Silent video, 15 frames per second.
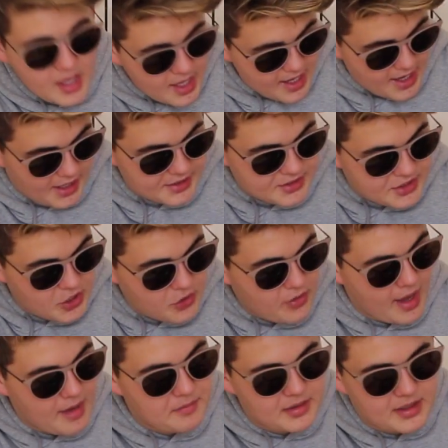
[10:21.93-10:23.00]
It has 2
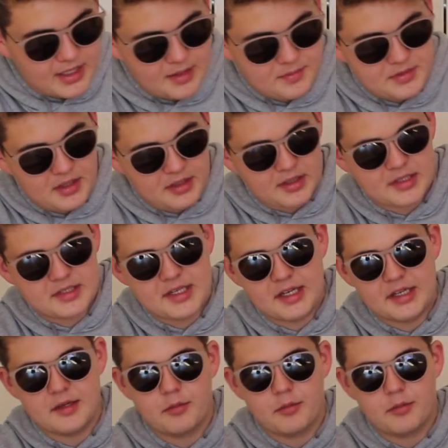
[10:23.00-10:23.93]
end clips, like I said in